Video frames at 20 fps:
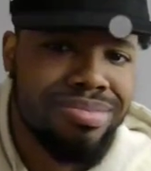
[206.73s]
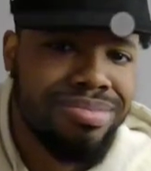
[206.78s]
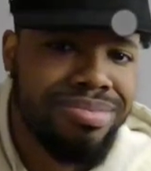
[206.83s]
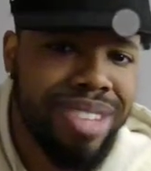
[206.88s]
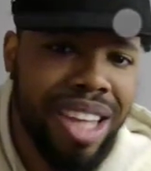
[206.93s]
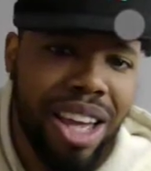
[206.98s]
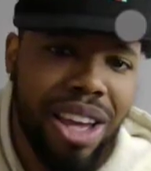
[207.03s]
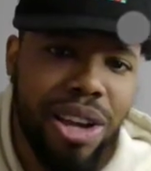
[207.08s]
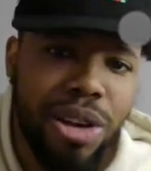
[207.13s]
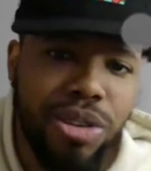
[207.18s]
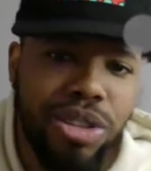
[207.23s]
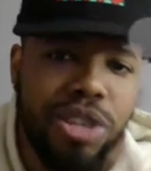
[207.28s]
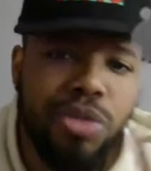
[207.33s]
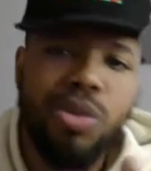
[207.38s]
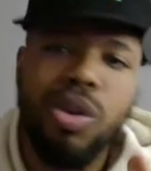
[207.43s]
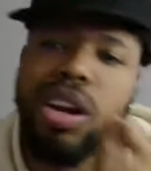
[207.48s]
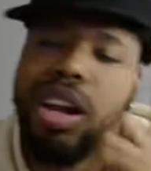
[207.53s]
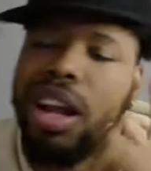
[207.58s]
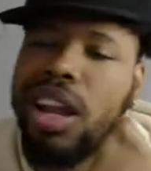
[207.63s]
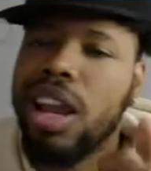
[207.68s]
He was the
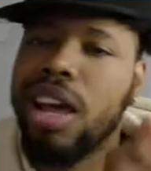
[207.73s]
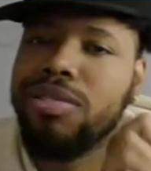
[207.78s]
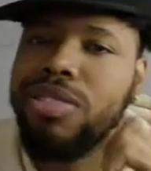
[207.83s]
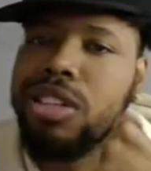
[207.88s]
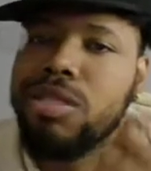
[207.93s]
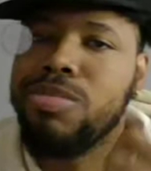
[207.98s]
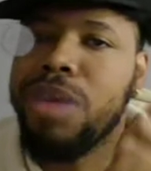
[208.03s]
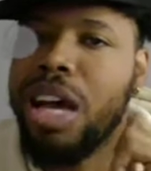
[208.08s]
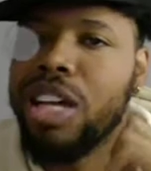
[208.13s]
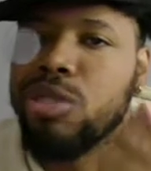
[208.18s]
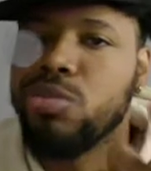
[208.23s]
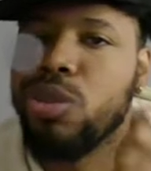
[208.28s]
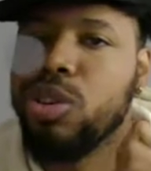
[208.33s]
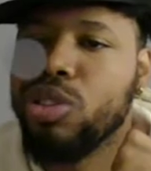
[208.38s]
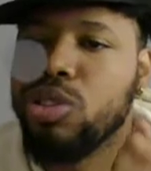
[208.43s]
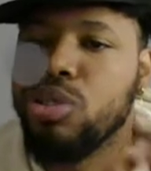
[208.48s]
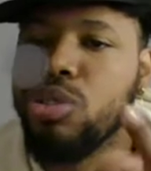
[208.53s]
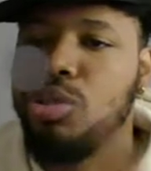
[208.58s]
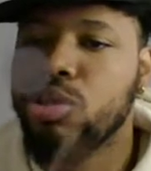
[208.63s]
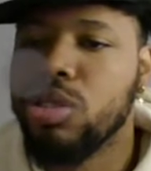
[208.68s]
one that left his basketball
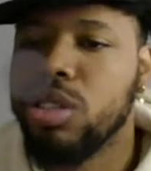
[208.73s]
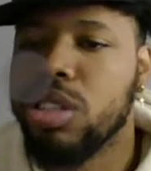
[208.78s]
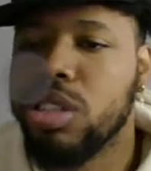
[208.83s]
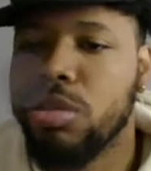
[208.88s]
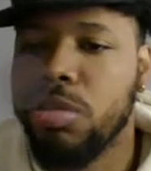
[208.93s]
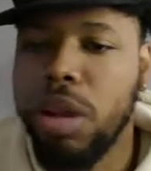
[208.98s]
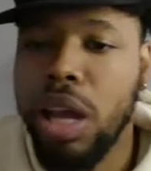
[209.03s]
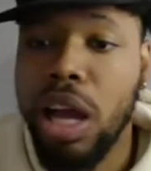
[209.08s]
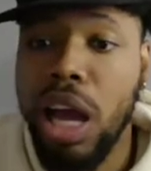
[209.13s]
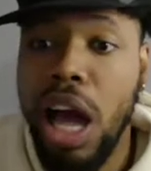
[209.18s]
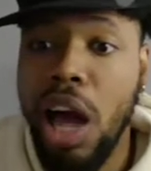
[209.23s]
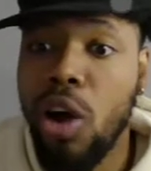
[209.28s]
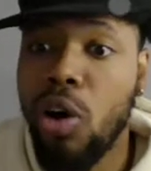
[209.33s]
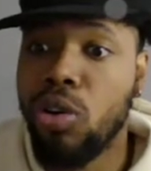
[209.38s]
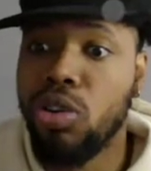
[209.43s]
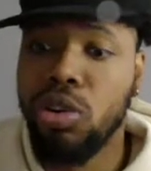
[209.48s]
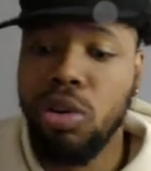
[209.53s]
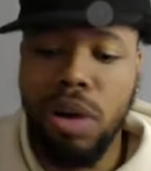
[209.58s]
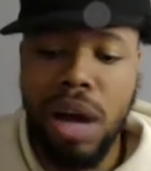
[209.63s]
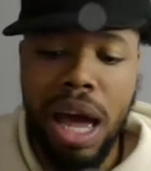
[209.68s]
shoes and he'd be like, I don't
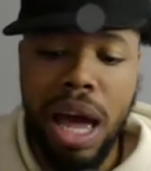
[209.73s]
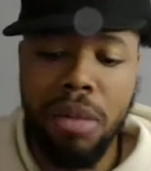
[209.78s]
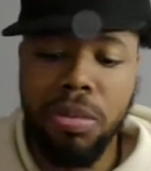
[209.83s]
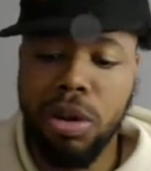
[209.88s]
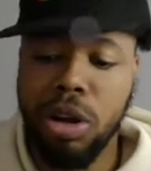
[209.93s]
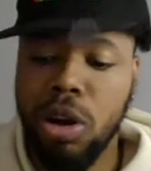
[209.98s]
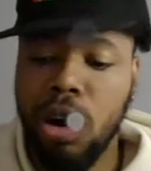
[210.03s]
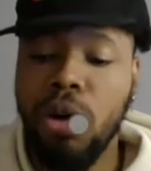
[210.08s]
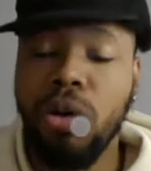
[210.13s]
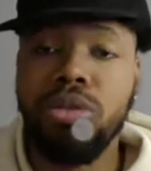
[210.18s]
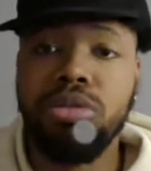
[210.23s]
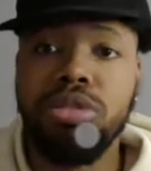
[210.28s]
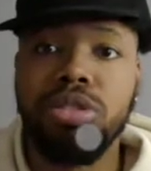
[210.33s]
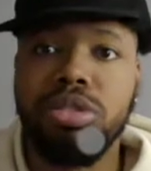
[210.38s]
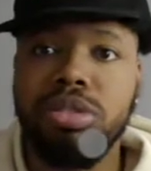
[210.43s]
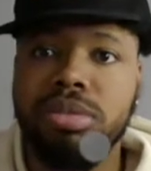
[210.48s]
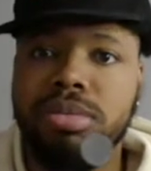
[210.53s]
know what happened, coach.